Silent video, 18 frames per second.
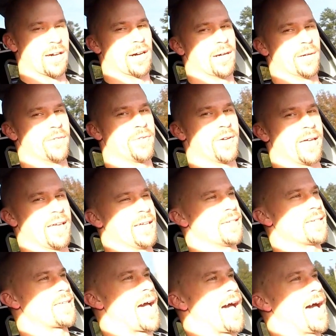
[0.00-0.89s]
of,
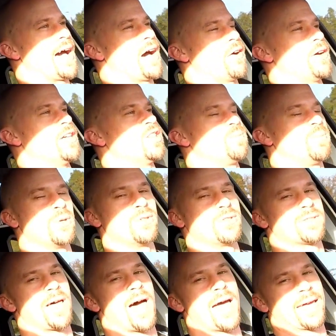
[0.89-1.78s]
is how is
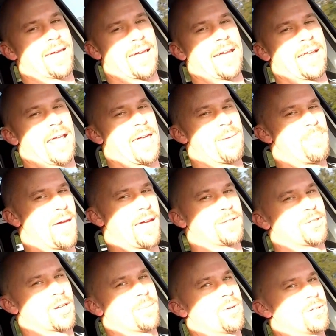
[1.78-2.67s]
boost like in a
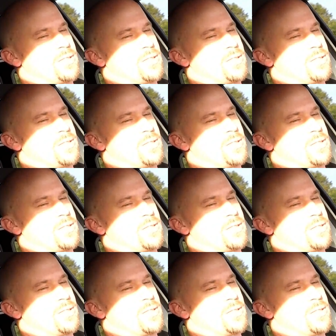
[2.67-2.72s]
big turbo